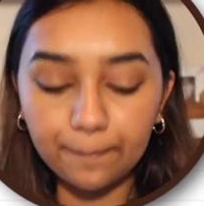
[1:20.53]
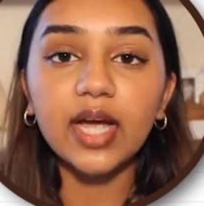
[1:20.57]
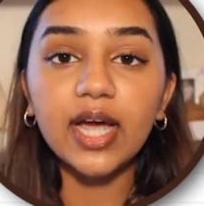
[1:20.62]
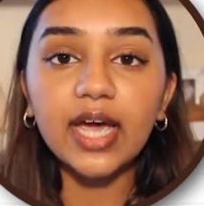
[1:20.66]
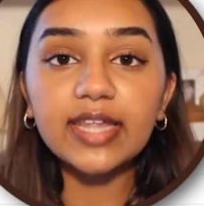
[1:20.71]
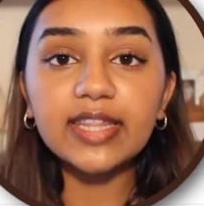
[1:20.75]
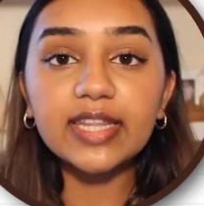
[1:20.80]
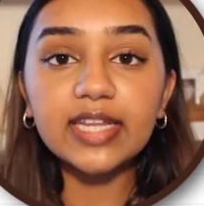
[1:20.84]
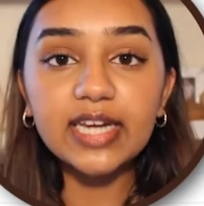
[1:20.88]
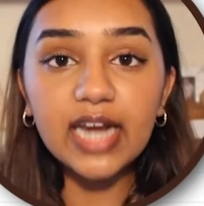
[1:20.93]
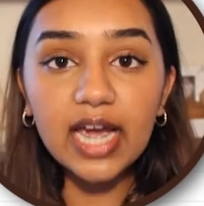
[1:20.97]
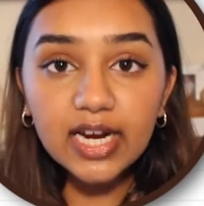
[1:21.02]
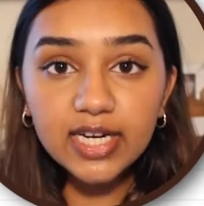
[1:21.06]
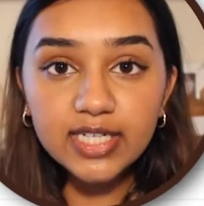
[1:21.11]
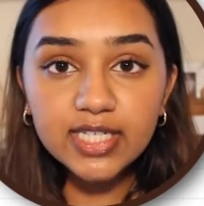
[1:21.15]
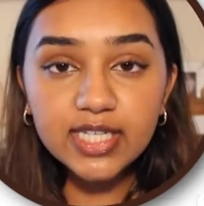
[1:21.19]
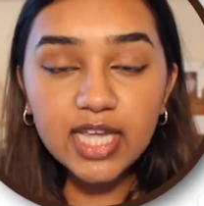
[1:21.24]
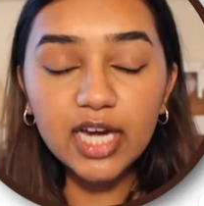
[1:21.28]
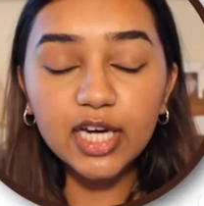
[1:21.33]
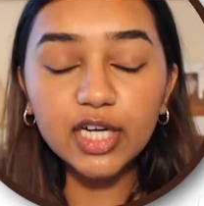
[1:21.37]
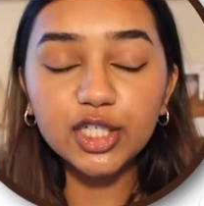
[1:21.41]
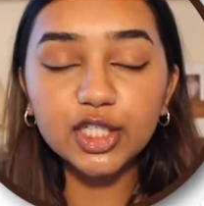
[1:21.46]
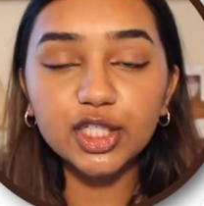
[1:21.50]
In the next
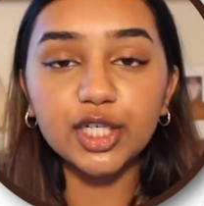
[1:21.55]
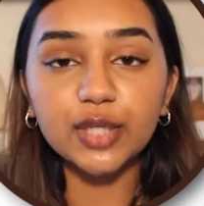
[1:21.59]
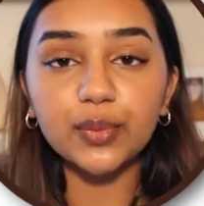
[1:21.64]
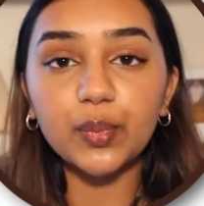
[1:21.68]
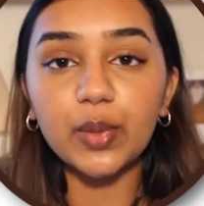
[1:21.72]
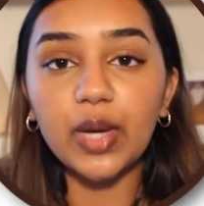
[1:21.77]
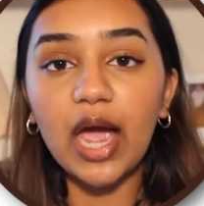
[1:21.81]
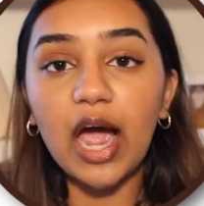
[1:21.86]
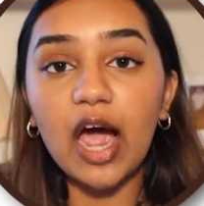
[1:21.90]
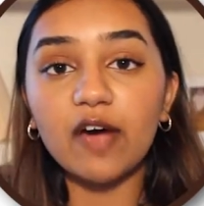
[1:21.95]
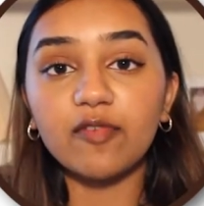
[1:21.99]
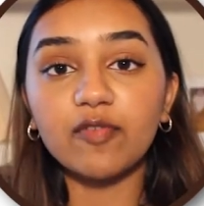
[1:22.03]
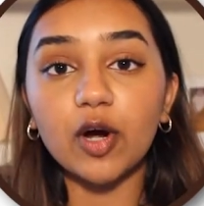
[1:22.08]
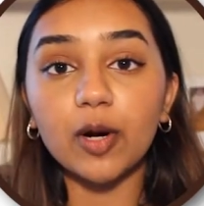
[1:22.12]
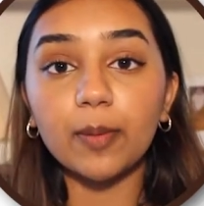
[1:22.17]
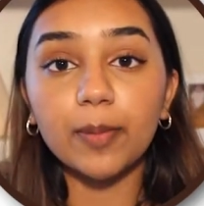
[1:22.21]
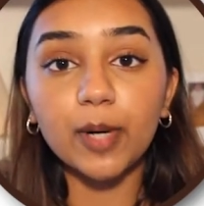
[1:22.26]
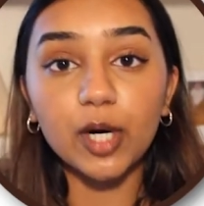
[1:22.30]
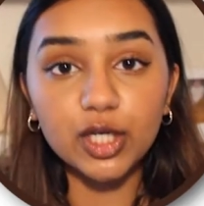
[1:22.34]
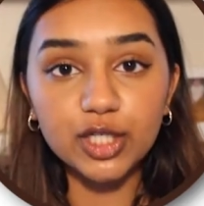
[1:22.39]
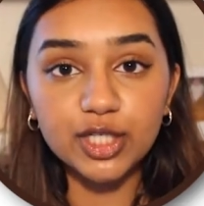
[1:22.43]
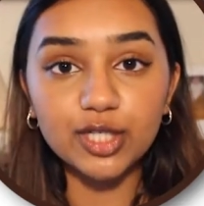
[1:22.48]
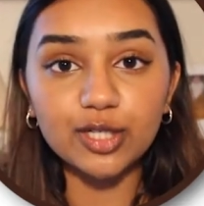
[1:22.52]
section, we have our
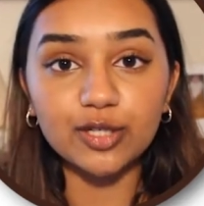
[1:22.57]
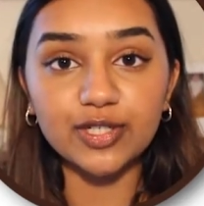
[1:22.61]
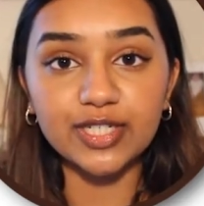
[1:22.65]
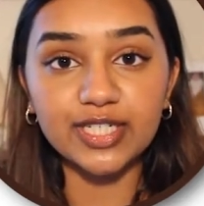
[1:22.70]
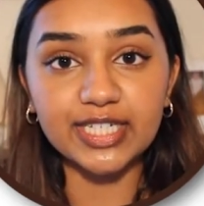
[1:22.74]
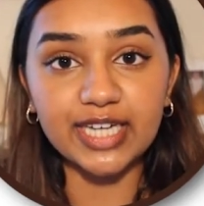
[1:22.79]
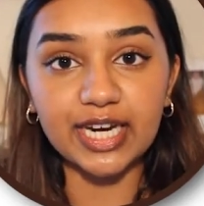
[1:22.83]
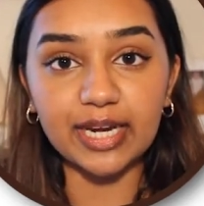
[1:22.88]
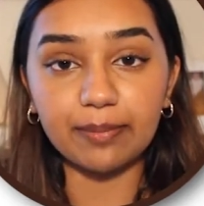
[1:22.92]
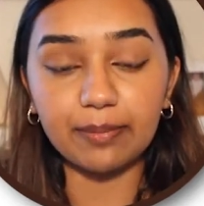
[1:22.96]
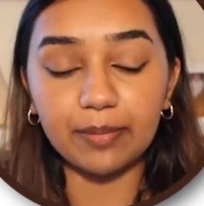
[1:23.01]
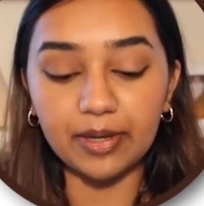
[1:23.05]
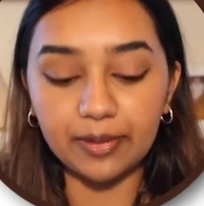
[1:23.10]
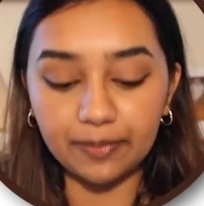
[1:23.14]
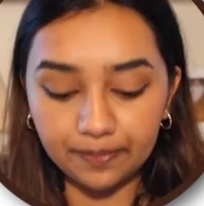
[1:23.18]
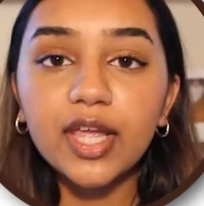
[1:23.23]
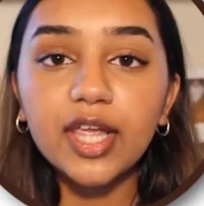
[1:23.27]
personal statement.